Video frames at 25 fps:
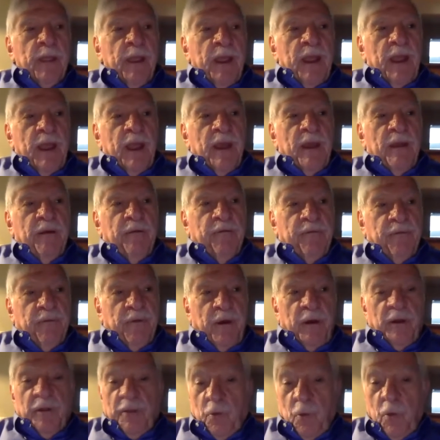if
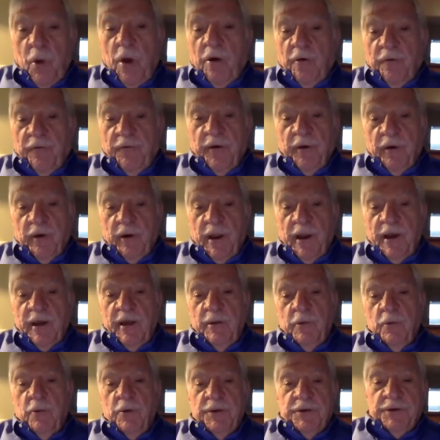uh, the welfare
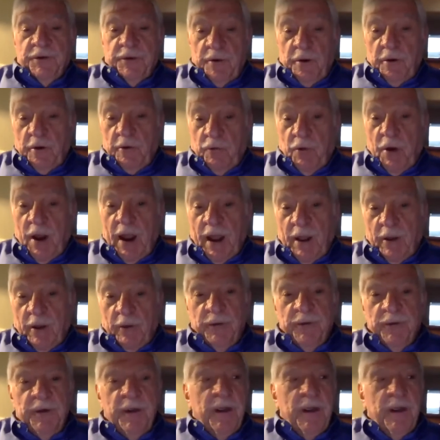lady was
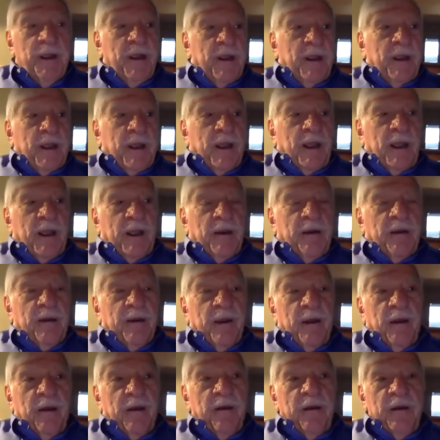around
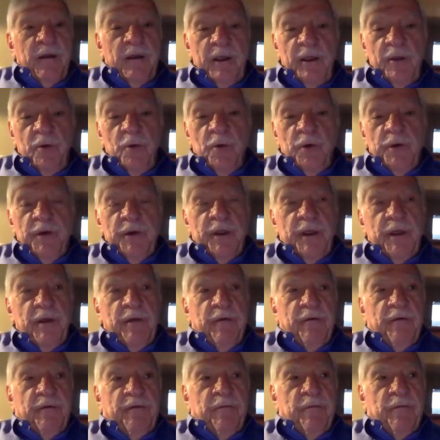and uh, he would
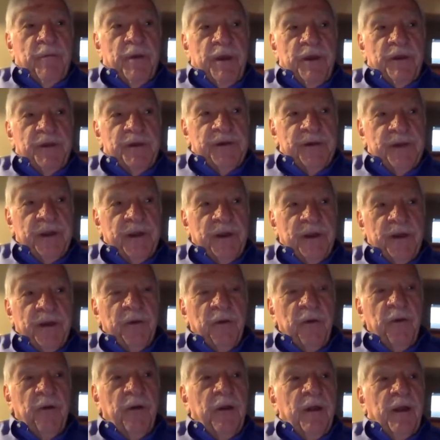give me a
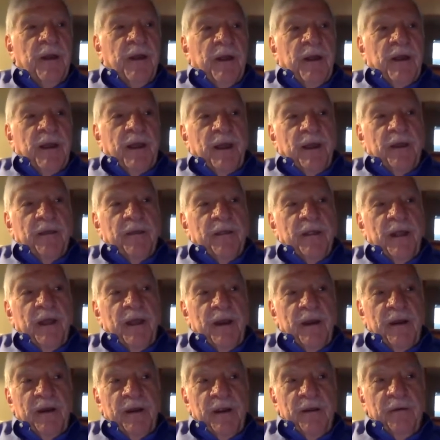signal. And
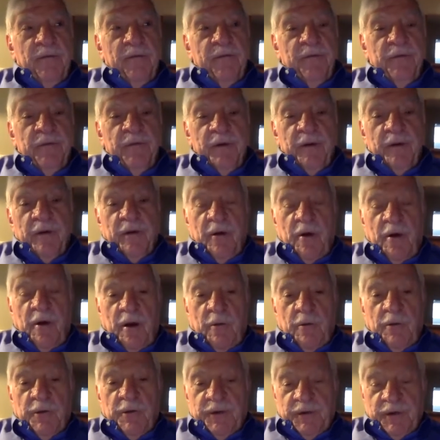then if the
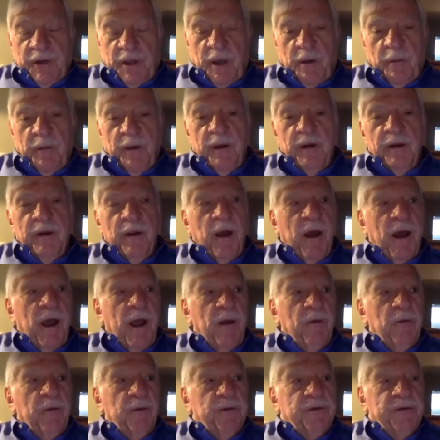car was coming,
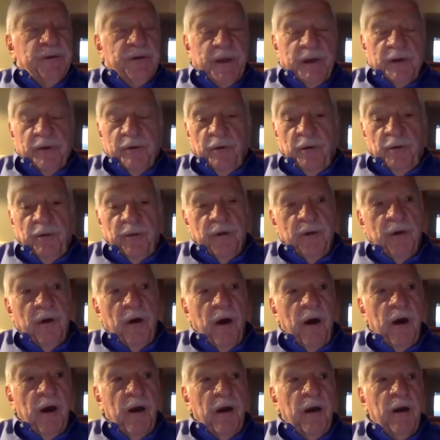I would signal the
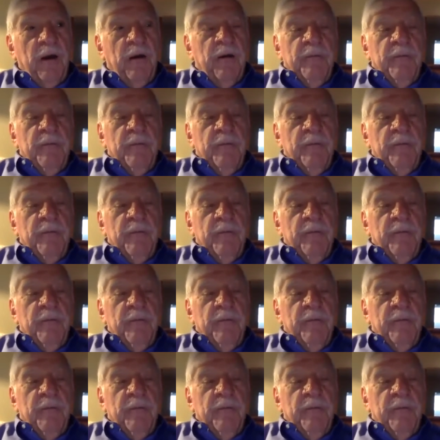car,